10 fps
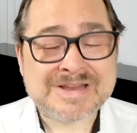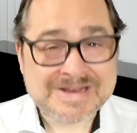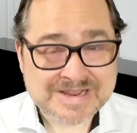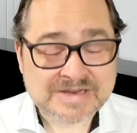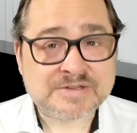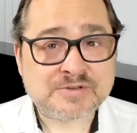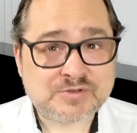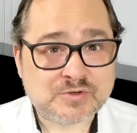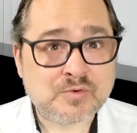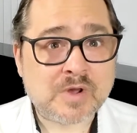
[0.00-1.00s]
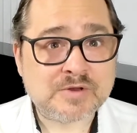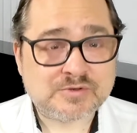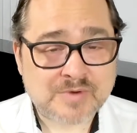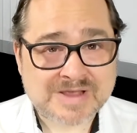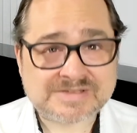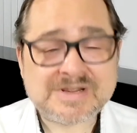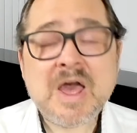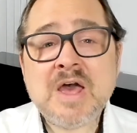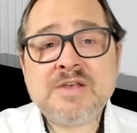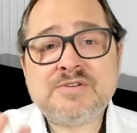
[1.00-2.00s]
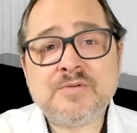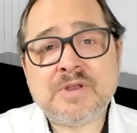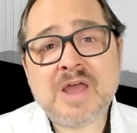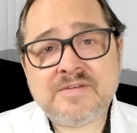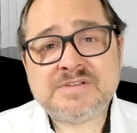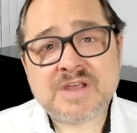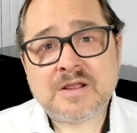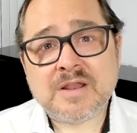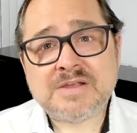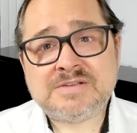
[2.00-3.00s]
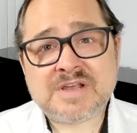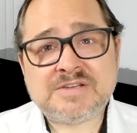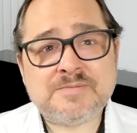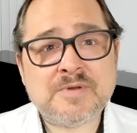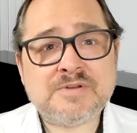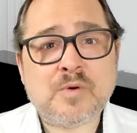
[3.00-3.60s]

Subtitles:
need to address. So the life cycle assessment